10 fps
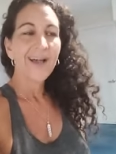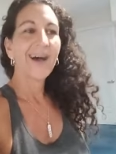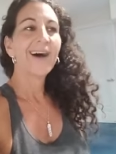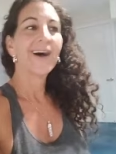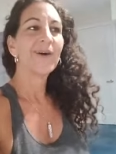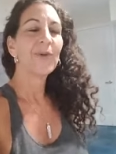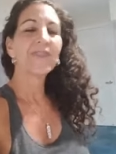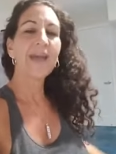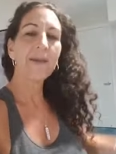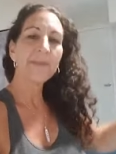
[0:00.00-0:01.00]
Uh,
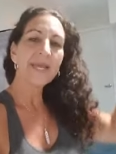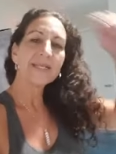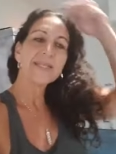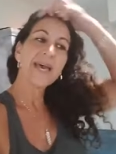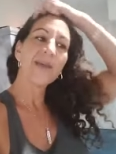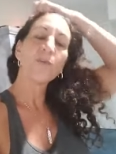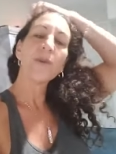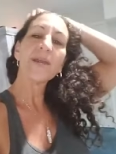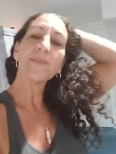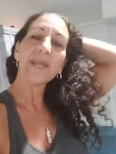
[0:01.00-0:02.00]
with that being said,
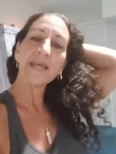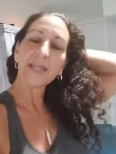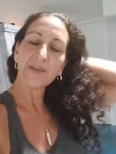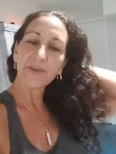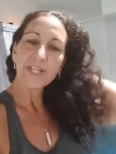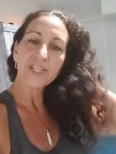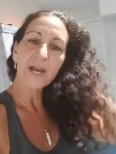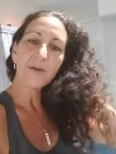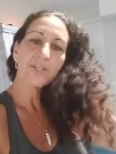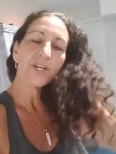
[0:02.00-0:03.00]
we immediately reached
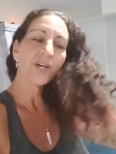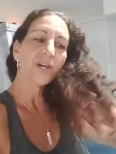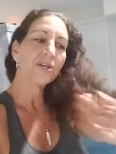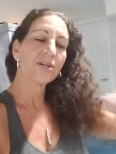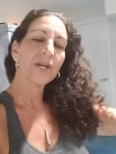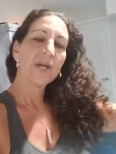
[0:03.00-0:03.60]
out to her